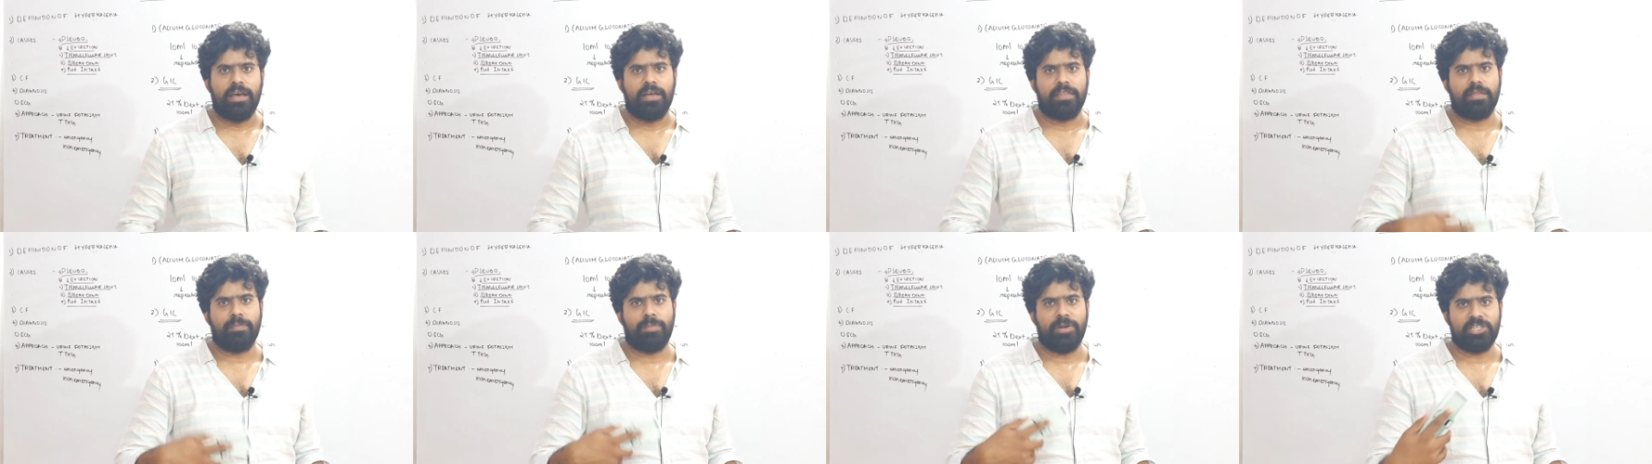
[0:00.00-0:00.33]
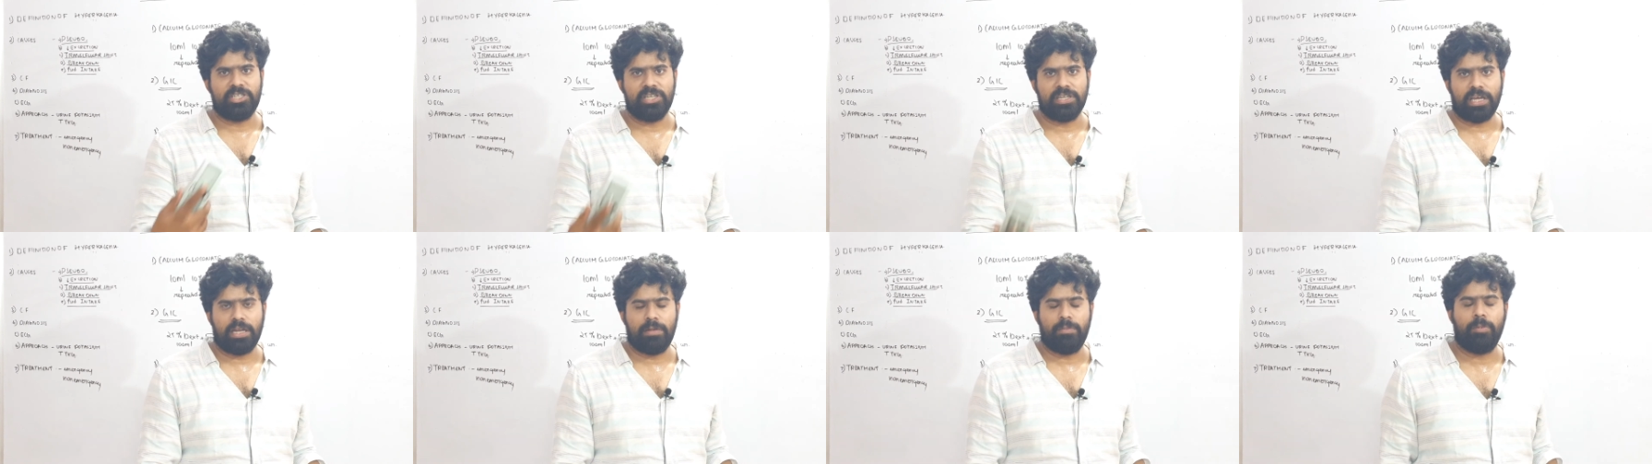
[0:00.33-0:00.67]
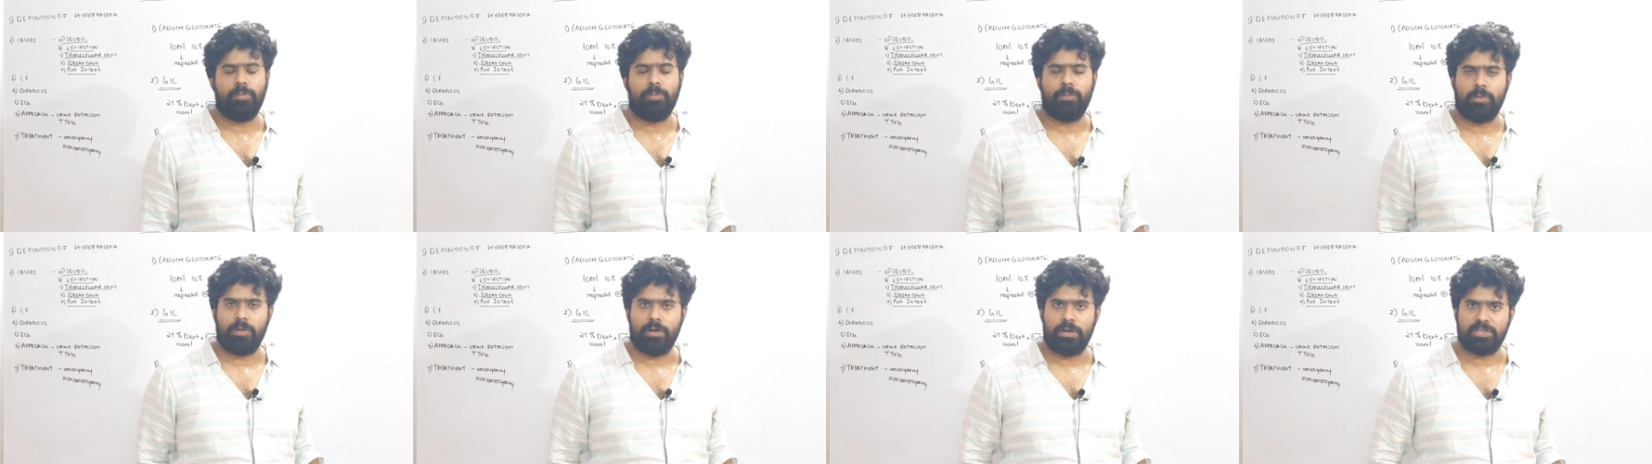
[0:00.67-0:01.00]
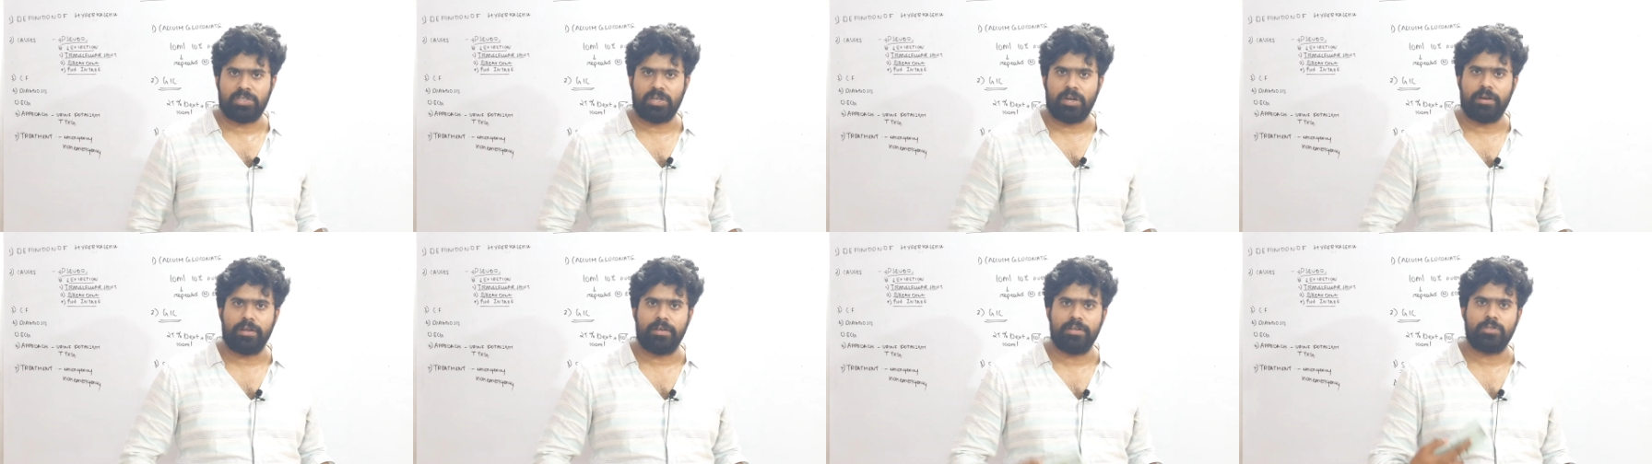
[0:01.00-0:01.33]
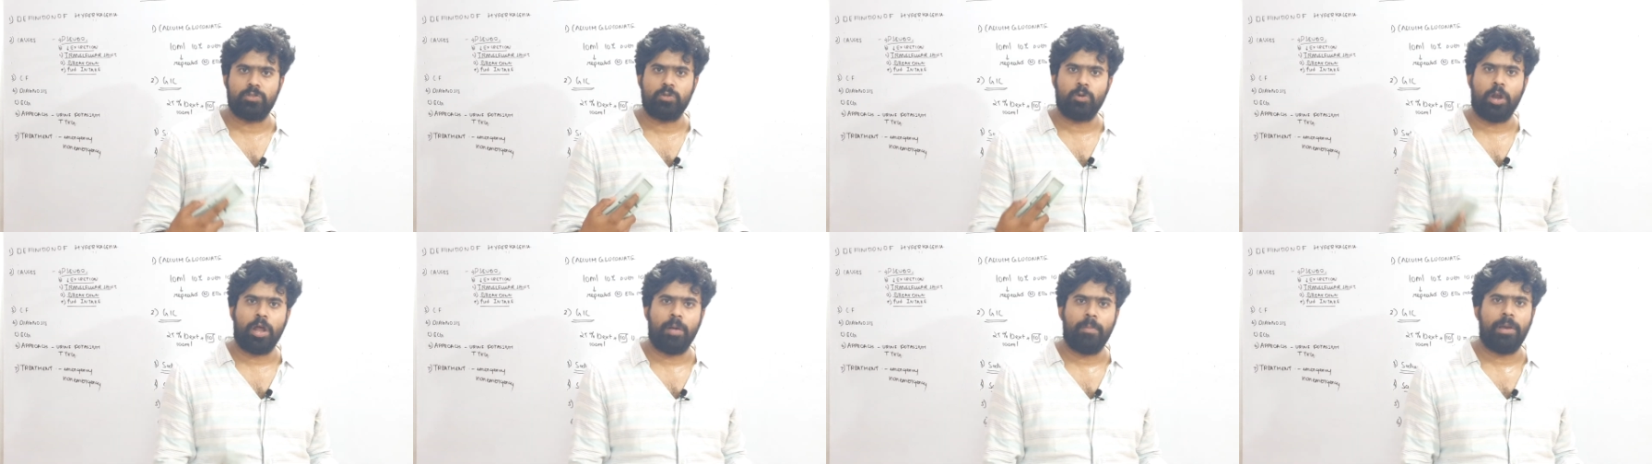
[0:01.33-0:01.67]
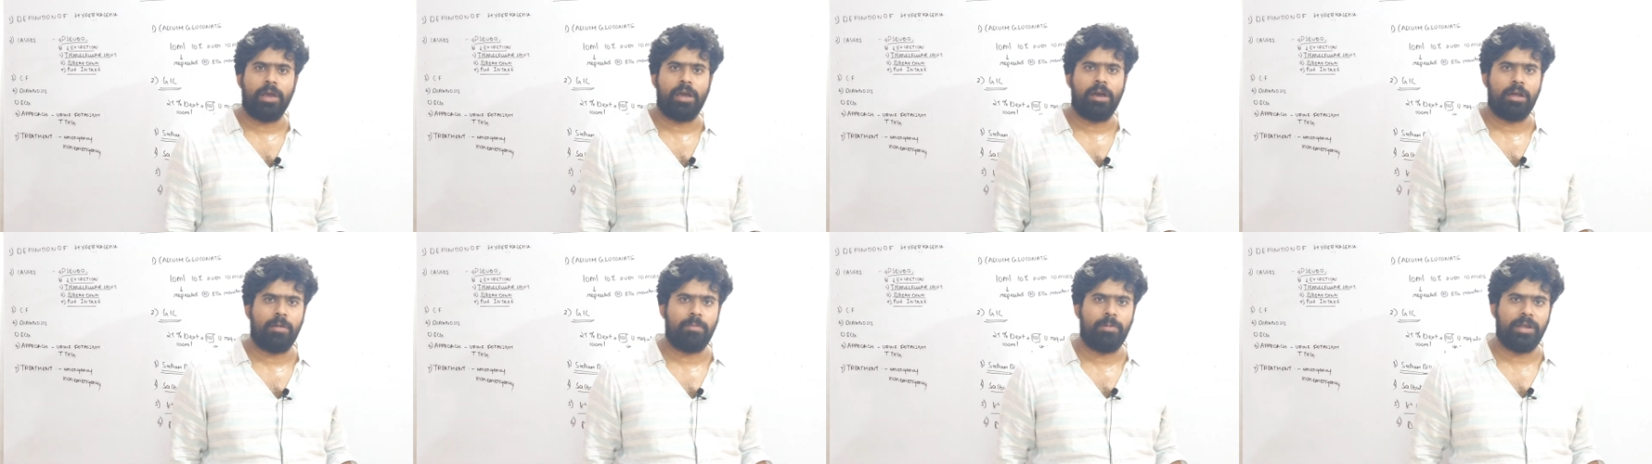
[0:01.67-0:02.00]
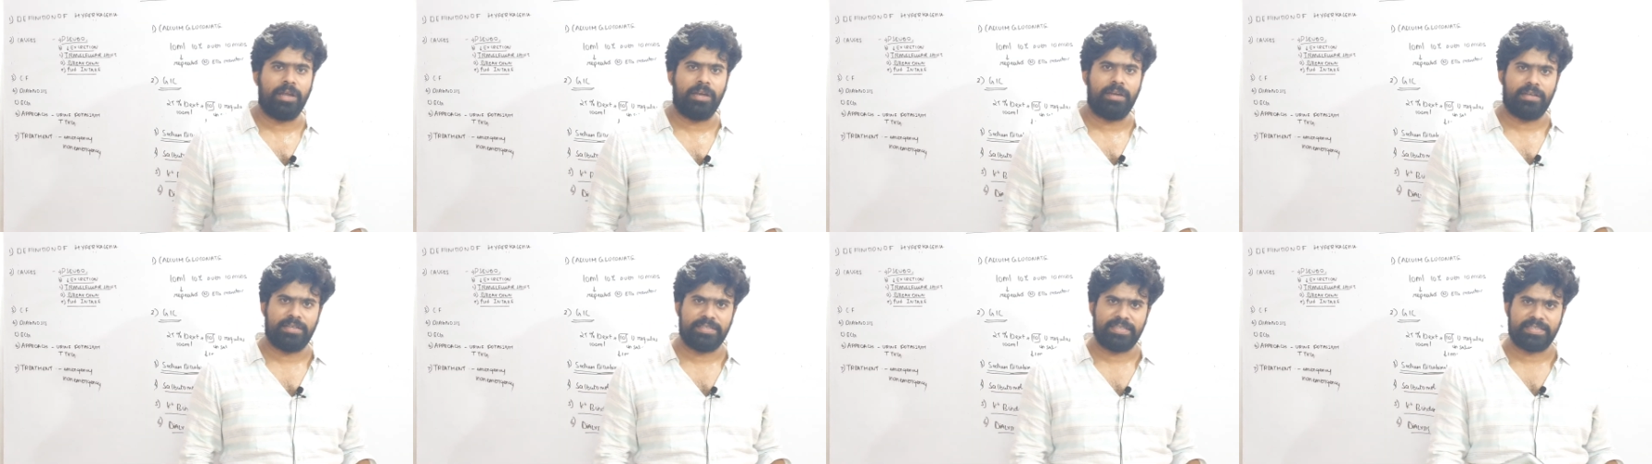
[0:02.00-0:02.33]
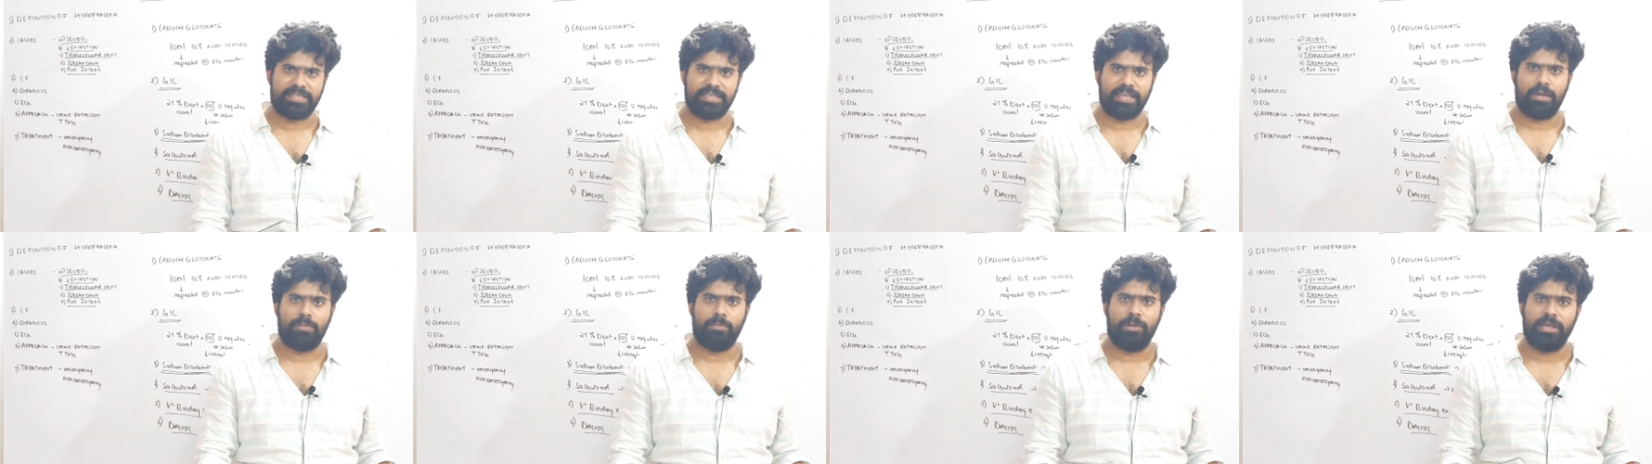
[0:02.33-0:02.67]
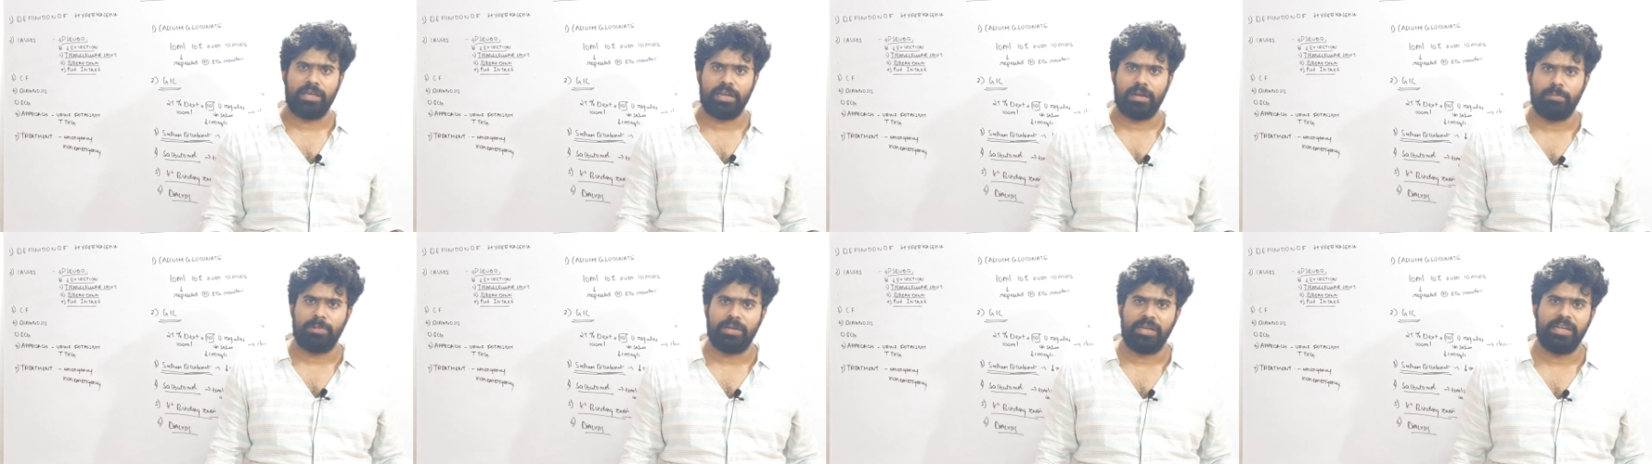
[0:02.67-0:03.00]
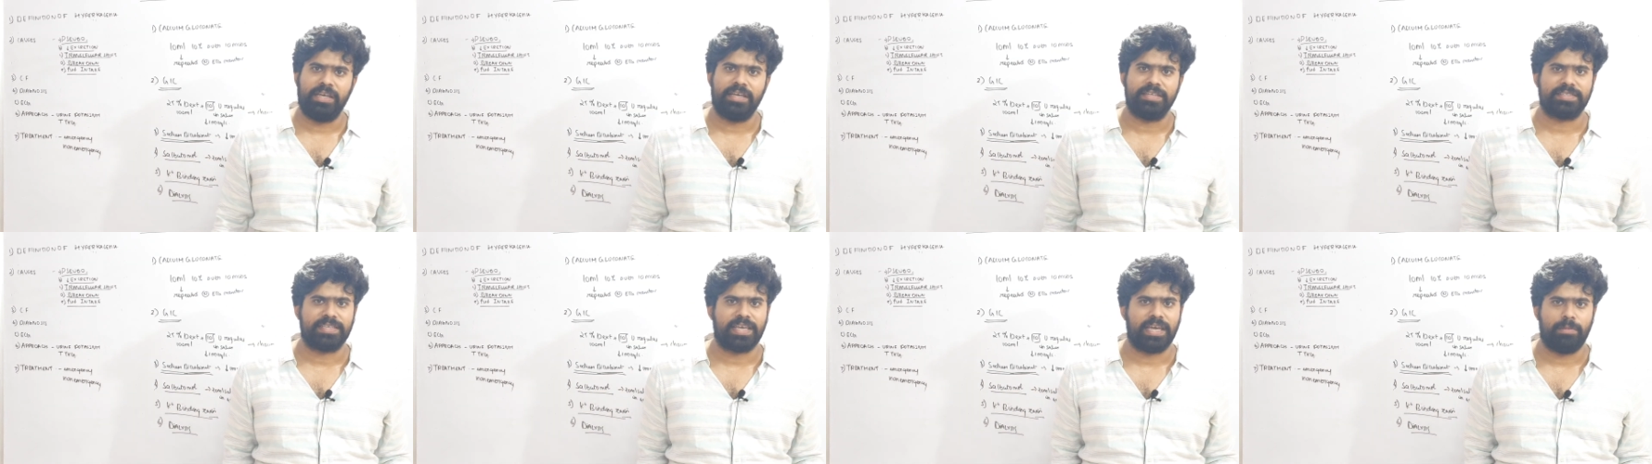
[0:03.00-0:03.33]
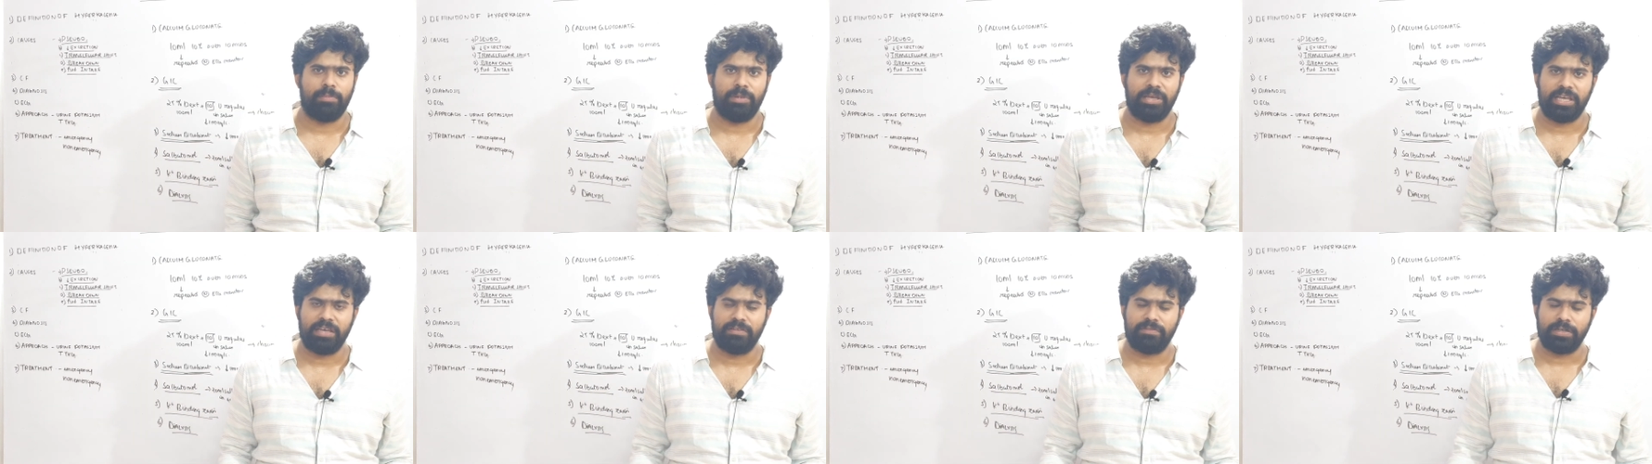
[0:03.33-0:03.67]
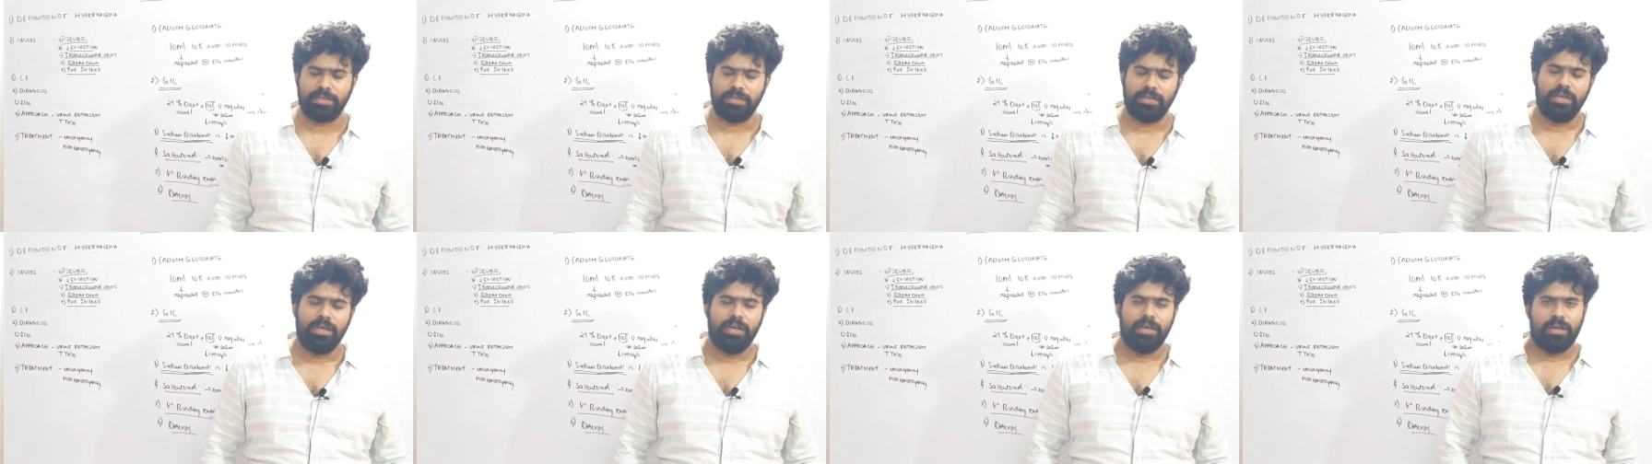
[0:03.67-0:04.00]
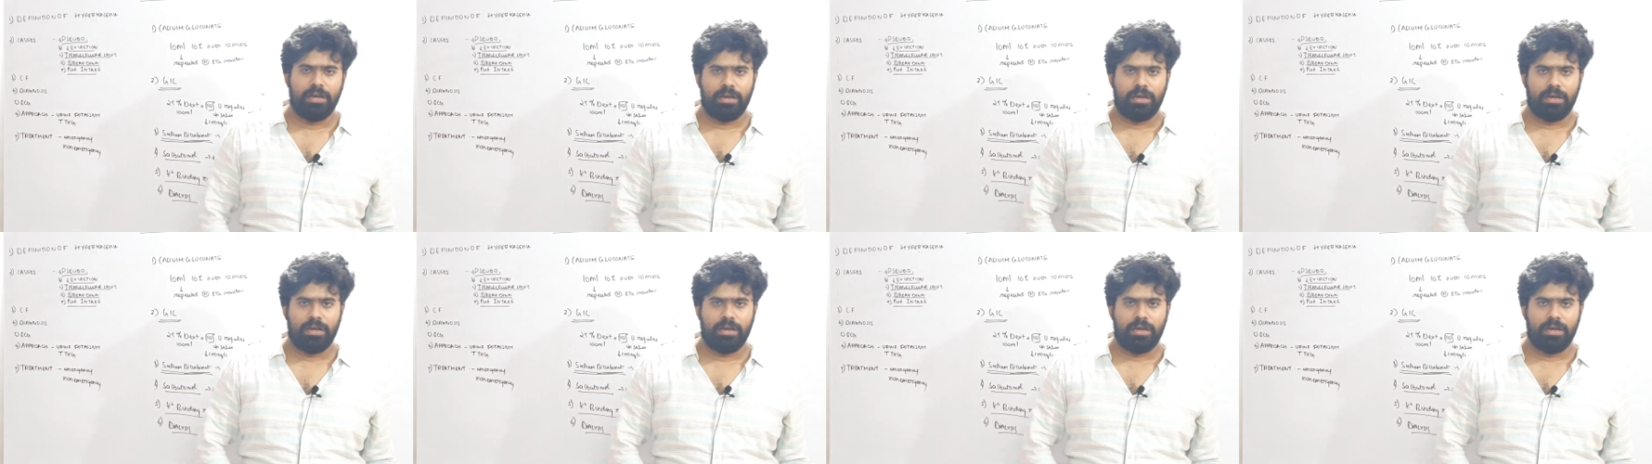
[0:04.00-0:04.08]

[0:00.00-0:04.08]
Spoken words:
the patient can be started on soda bicarbonate, a 600 mg TDS can be given